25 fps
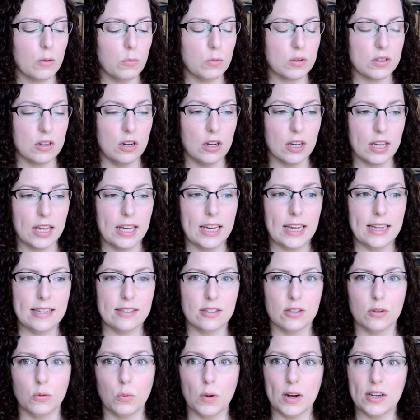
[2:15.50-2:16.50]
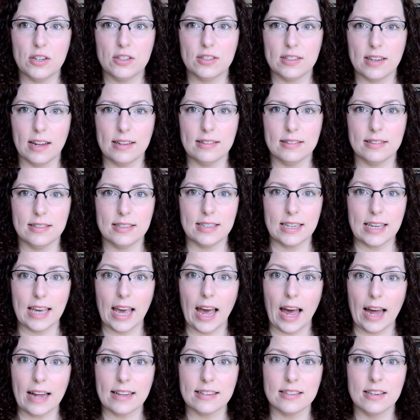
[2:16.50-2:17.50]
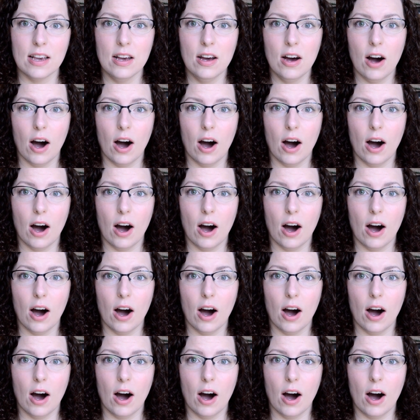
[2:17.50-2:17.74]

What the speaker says: was looking into which scents to get,